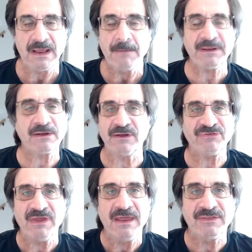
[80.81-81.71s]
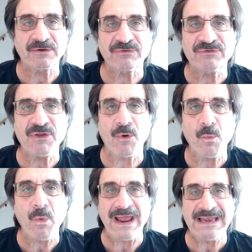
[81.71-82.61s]
because there's no
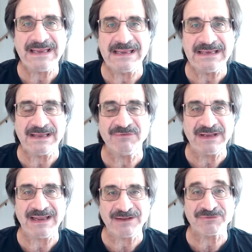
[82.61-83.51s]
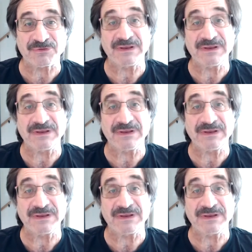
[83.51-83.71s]
way he can give an answer.